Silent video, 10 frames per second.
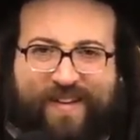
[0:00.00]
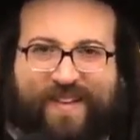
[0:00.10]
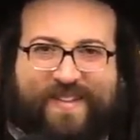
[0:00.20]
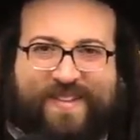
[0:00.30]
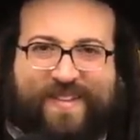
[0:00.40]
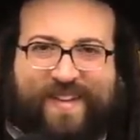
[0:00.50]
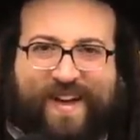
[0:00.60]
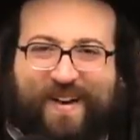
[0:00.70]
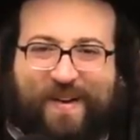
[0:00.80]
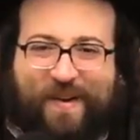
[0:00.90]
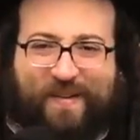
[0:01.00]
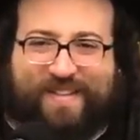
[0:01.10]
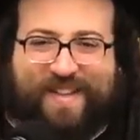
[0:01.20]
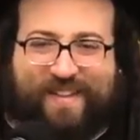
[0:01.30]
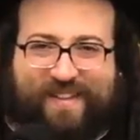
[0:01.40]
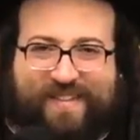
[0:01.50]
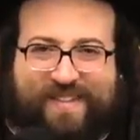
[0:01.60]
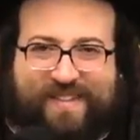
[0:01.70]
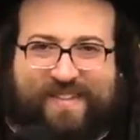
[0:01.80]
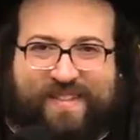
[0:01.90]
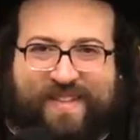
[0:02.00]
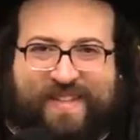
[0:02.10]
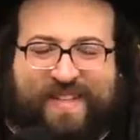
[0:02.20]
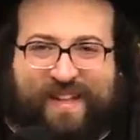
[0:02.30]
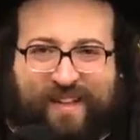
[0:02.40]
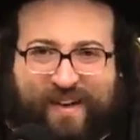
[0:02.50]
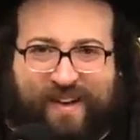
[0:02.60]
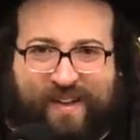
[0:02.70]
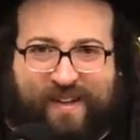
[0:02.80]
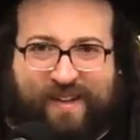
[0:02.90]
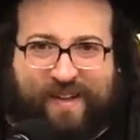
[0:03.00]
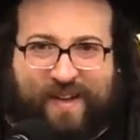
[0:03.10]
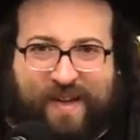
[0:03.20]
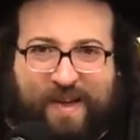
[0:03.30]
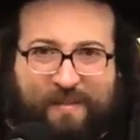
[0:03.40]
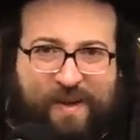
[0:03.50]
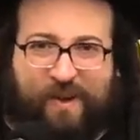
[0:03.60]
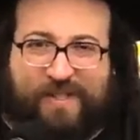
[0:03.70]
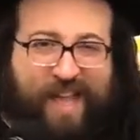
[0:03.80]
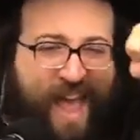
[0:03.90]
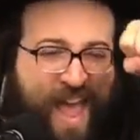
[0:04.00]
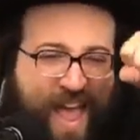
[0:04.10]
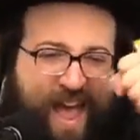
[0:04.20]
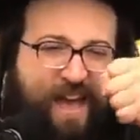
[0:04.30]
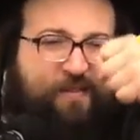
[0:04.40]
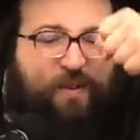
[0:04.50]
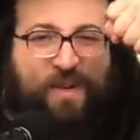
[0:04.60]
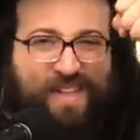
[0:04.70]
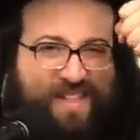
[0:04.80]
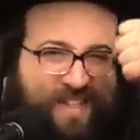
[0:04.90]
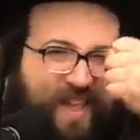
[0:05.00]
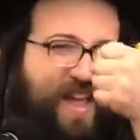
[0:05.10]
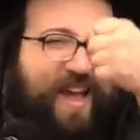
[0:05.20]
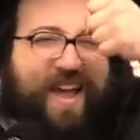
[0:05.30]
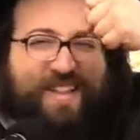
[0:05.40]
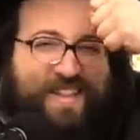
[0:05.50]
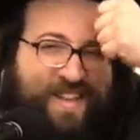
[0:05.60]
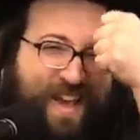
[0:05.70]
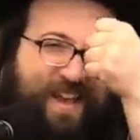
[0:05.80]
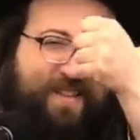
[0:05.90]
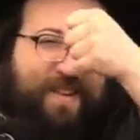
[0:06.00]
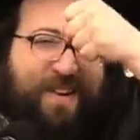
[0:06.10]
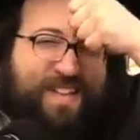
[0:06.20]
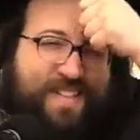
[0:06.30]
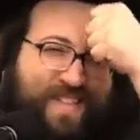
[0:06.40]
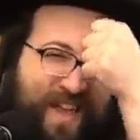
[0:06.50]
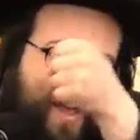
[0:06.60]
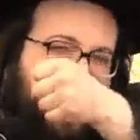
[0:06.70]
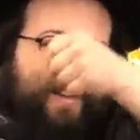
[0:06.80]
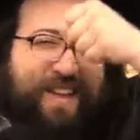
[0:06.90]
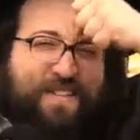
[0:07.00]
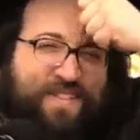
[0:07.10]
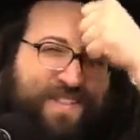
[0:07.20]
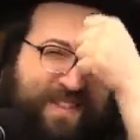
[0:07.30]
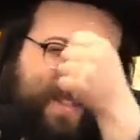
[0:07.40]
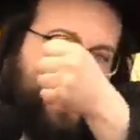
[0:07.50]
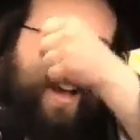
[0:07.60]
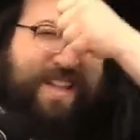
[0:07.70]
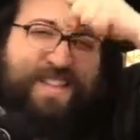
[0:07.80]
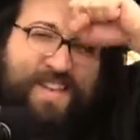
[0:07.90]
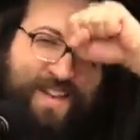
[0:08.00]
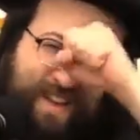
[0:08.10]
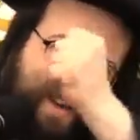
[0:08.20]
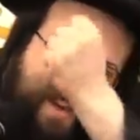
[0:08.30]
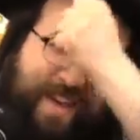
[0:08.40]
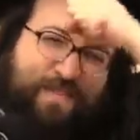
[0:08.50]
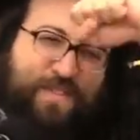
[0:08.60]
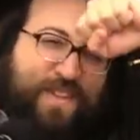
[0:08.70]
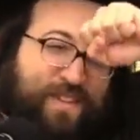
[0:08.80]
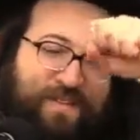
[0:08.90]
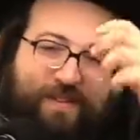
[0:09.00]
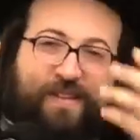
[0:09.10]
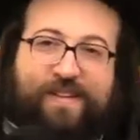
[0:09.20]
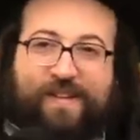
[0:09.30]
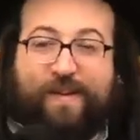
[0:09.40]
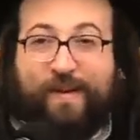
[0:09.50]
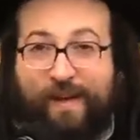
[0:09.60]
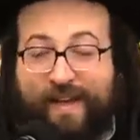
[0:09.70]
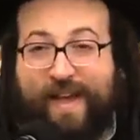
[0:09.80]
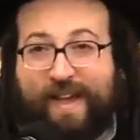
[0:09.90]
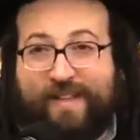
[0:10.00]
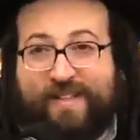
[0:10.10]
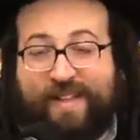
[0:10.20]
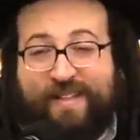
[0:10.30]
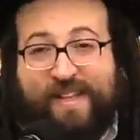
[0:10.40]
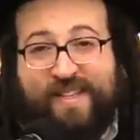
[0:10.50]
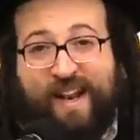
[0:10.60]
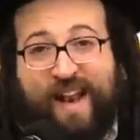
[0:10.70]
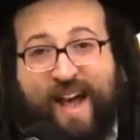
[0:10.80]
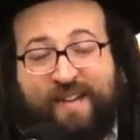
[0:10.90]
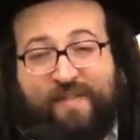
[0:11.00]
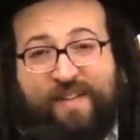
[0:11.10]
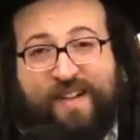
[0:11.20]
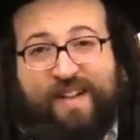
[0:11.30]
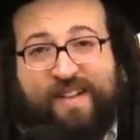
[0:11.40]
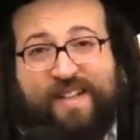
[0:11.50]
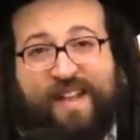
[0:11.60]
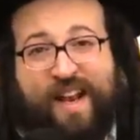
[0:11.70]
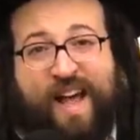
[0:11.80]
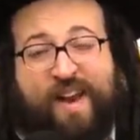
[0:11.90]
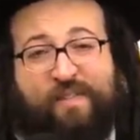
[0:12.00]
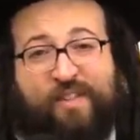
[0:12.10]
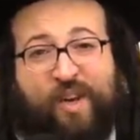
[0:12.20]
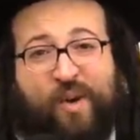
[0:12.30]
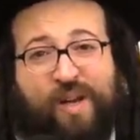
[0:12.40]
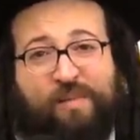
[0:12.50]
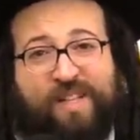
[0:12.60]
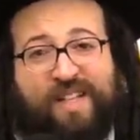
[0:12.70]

It's I don't know. It's not. This is not learning, because you have to understand. Yeah, you don't understand. You have to understand. You have to. Okay, there's a lot of druchim.